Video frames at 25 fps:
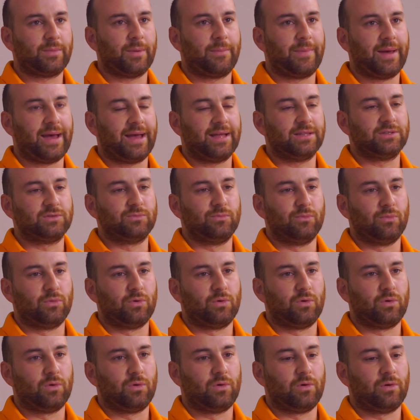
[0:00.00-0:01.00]
pad's
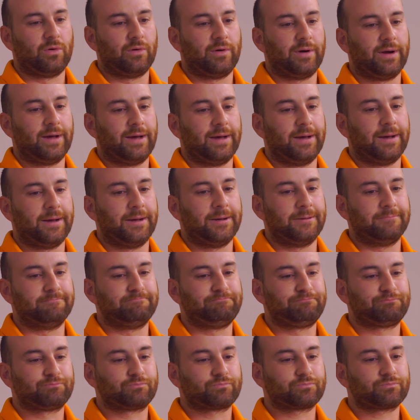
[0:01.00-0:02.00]
more,
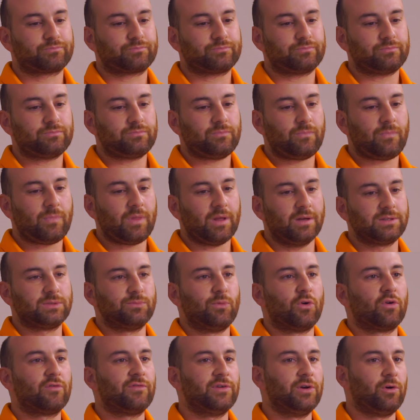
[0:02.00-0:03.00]
it's
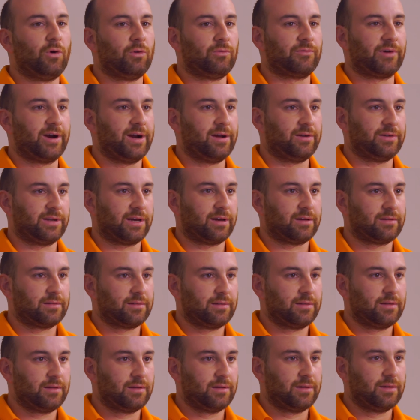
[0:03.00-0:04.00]
more of an all-rounder.
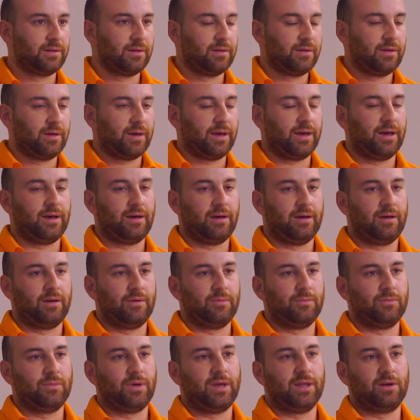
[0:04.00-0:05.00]

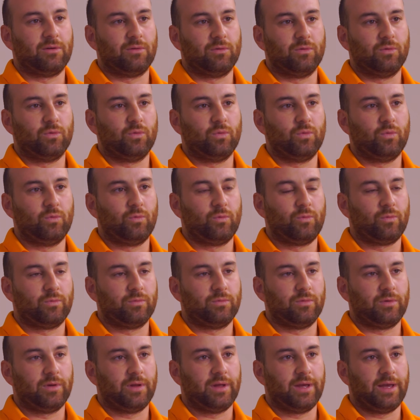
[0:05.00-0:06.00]

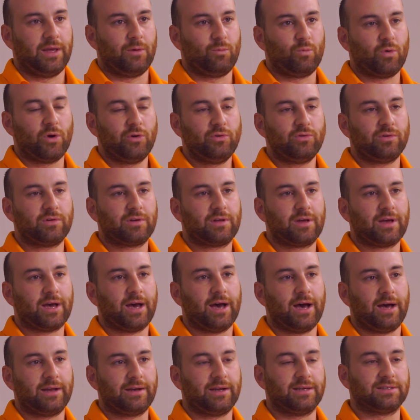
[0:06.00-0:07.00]
It won't
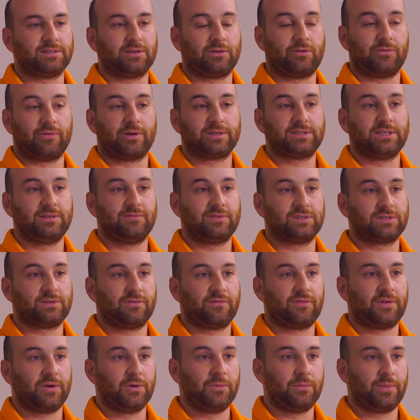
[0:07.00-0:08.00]
cut as aggressive as a
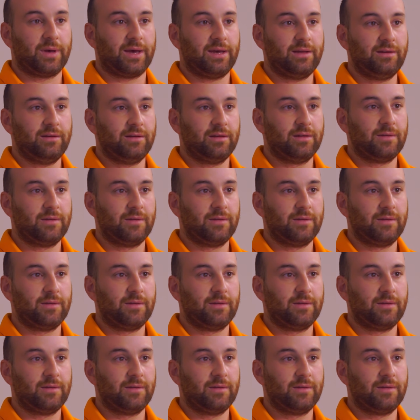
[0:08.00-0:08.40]
foam pad,